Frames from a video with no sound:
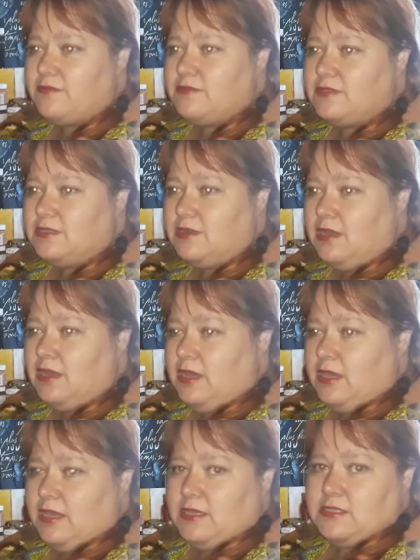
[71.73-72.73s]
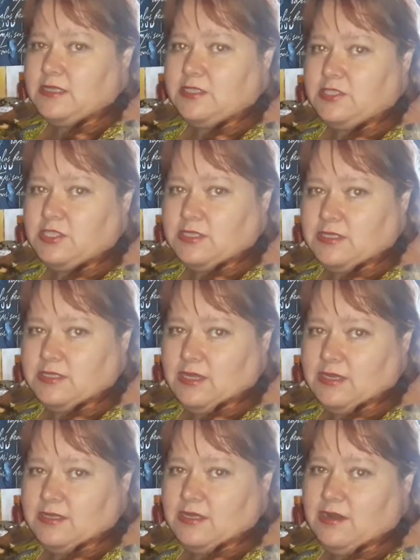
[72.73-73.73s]
and it just
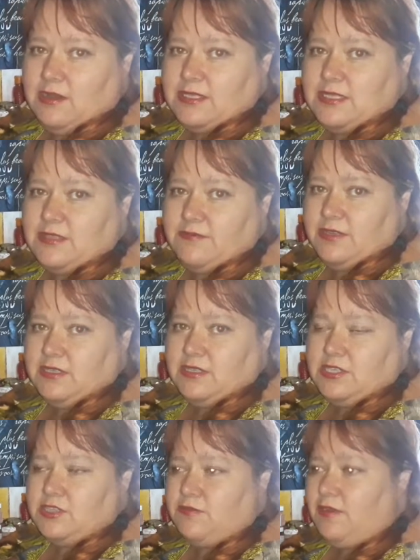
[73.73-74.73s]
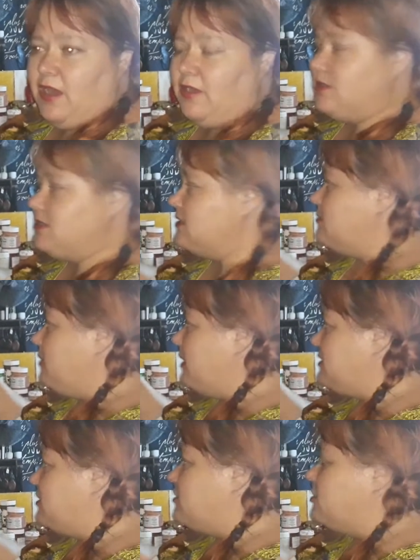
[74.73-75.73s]
underlines the vintage flowers, it makes it
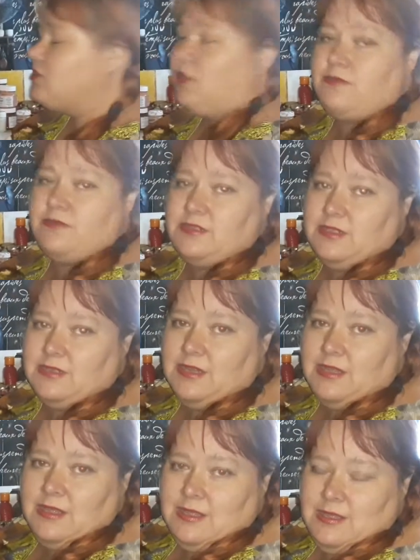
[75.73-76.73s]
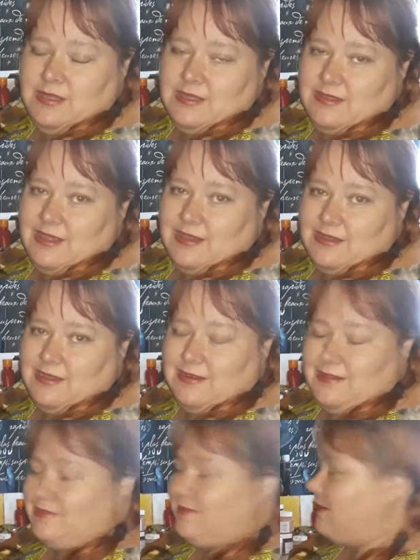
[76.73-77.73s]
soft and that kind of
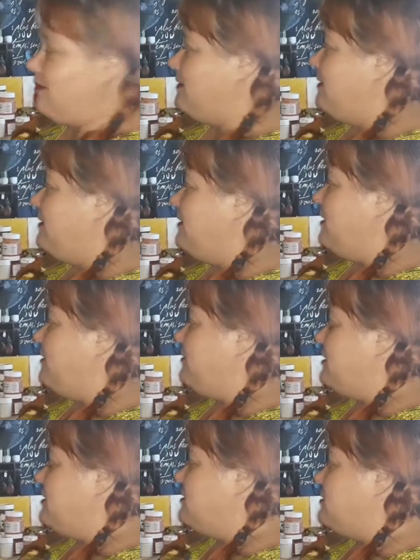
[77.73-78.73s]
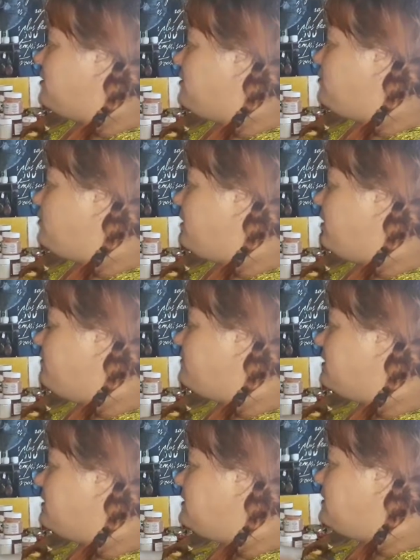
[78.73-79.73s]
thing. Okay, so what I've
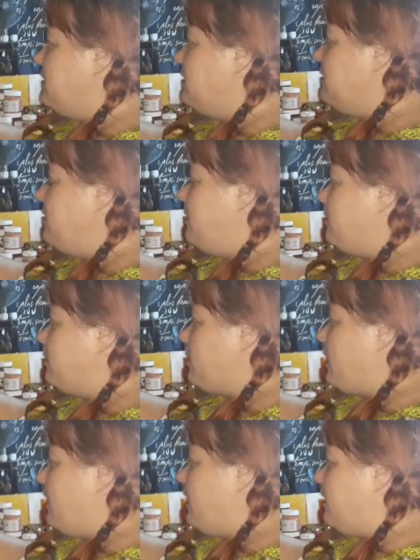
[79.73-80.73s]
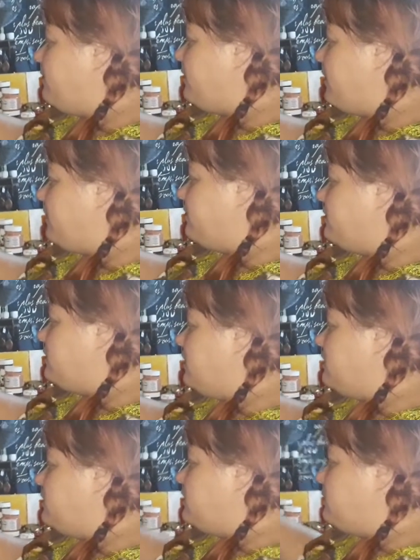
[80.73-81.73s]
done here, I've
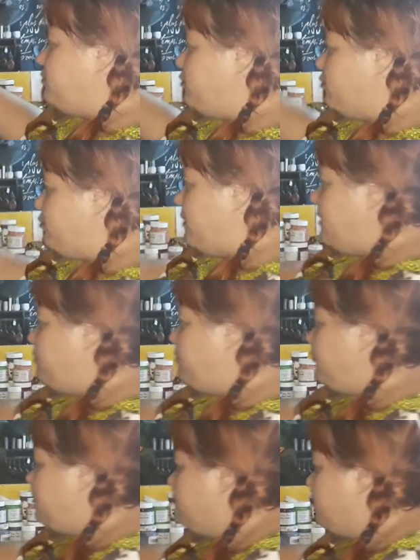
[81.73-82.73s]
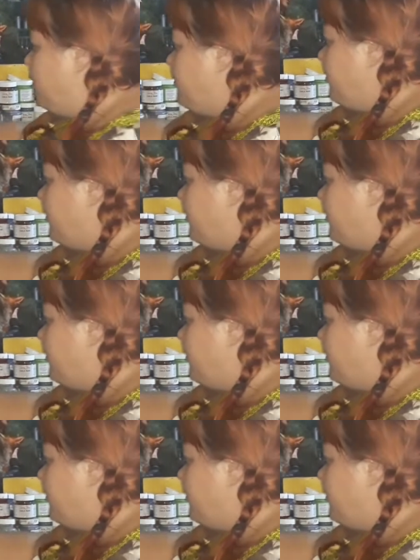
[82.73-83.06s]
just already put the Mod Podge